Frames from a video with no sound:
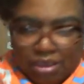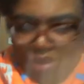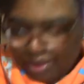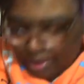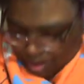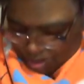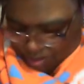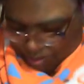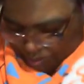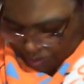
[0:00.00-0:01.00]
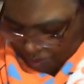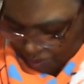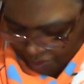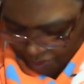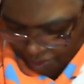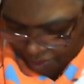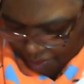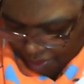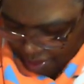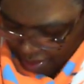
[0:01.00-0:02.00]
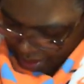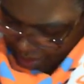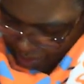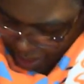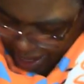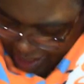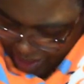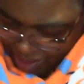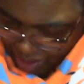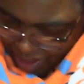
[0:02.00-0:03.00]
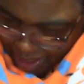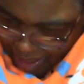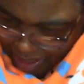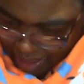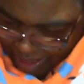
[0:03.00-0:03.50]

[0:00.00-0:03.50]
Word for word: you know, and when I started,